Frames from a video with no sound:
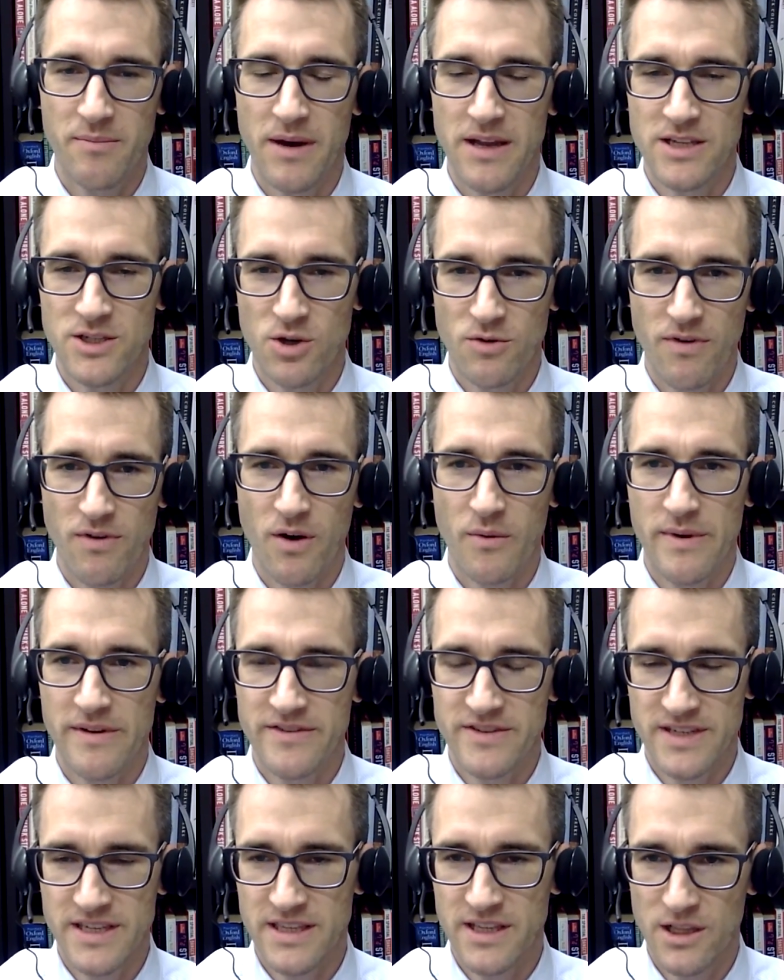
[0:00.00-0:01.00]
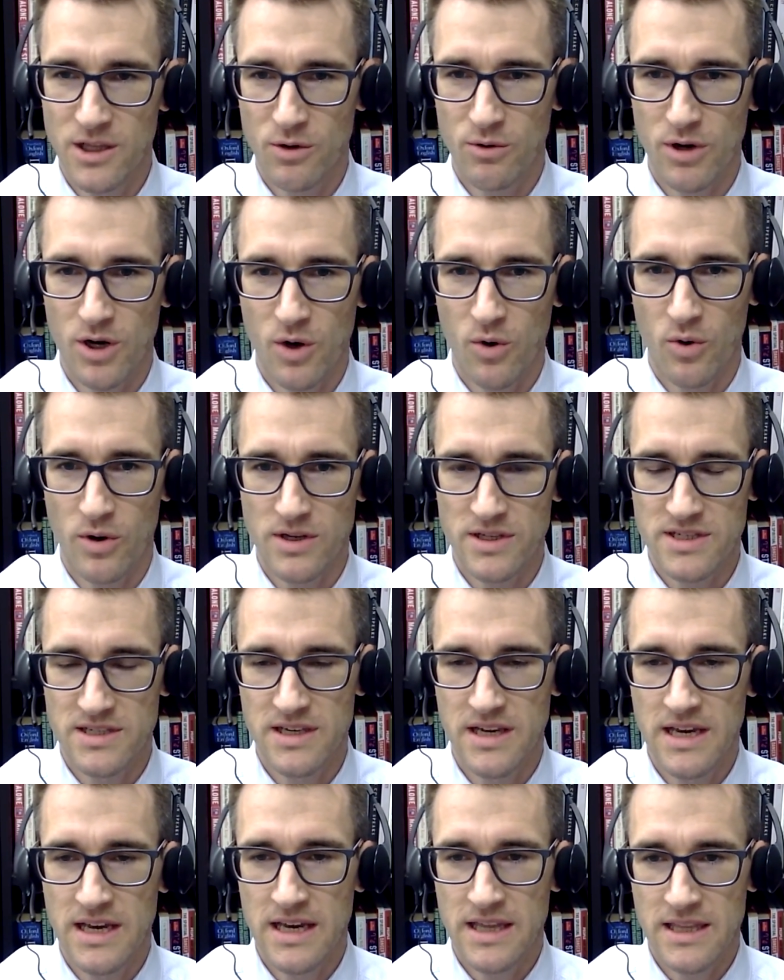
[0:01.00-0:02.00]
But so far, we've seen the lower courts,
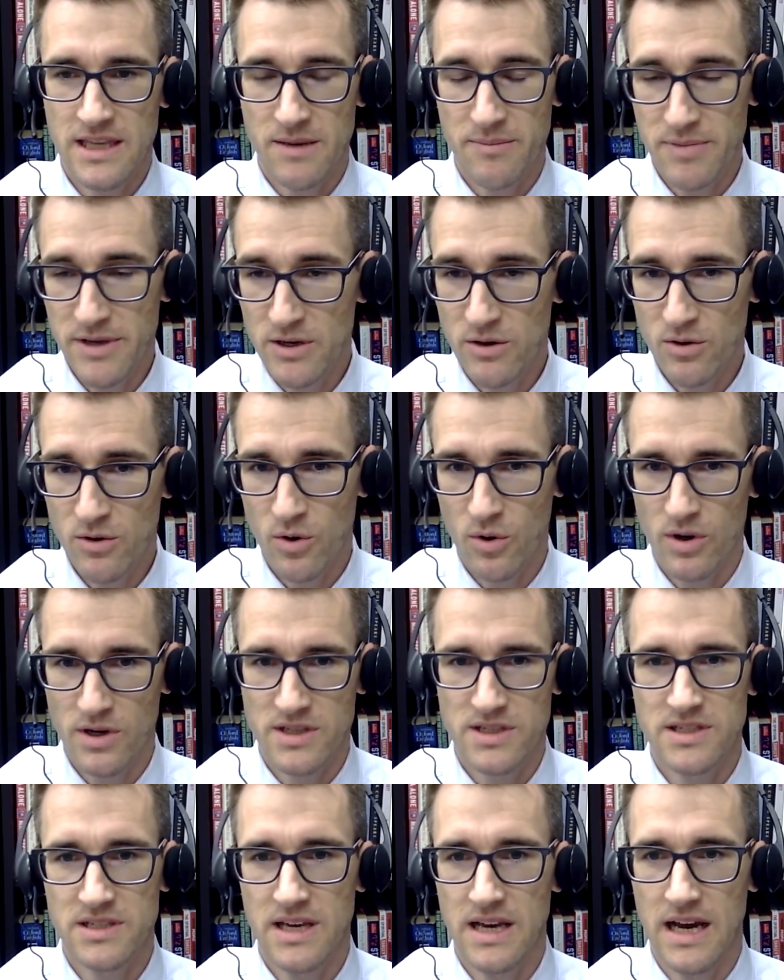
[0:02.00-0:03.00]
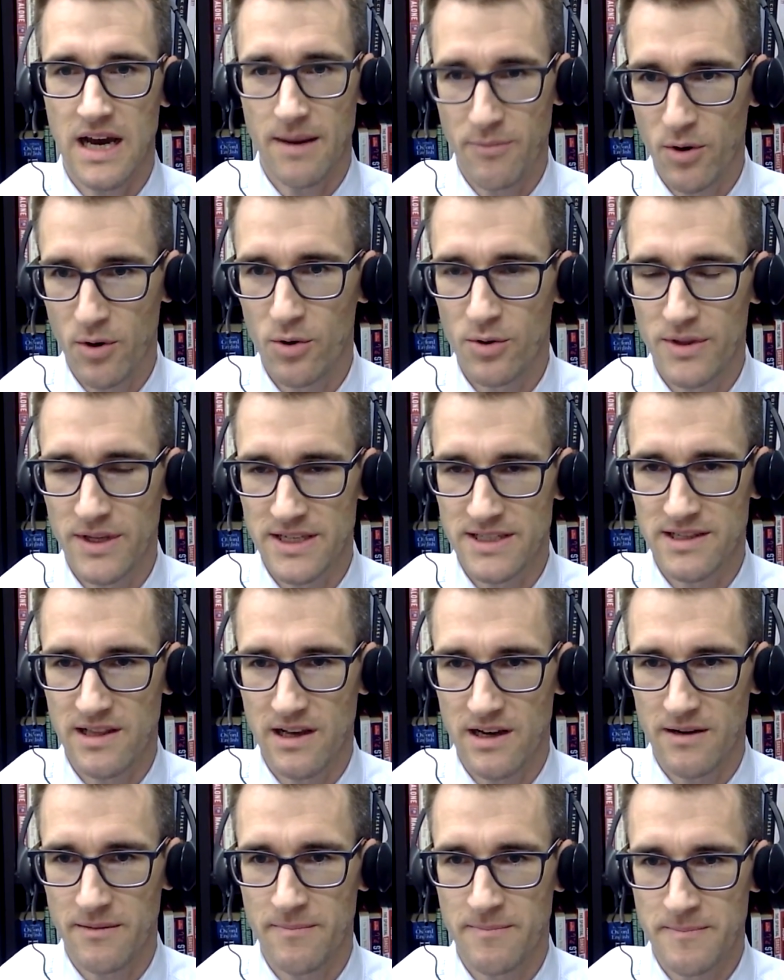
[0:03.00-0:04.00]
the appeal courts, uphold this
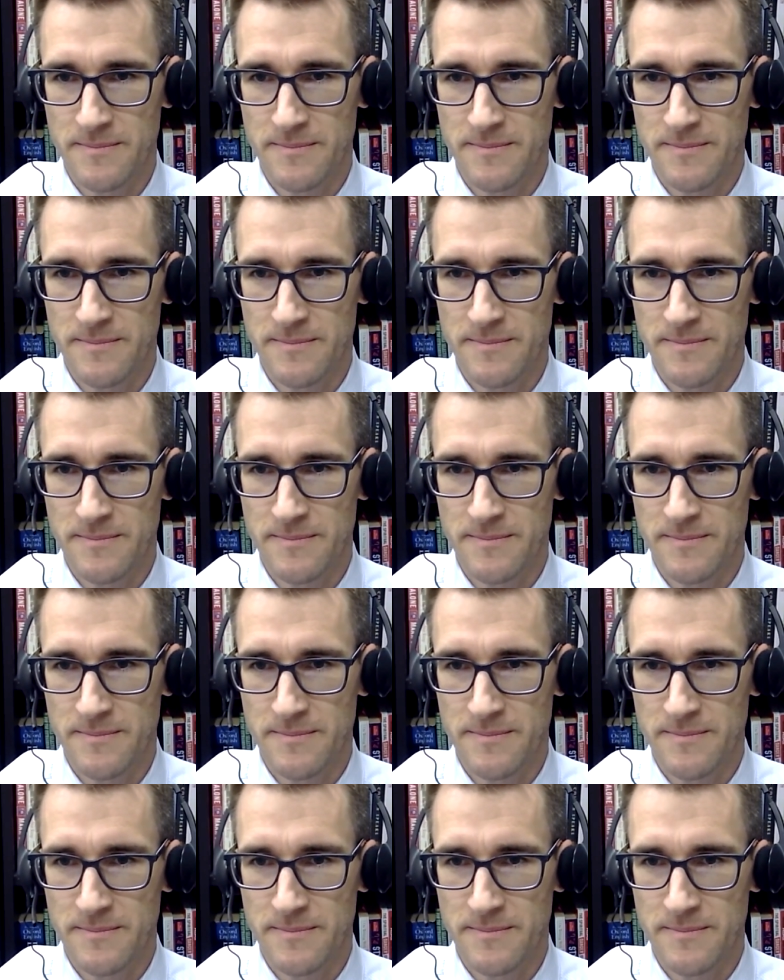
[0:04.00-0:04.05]
law.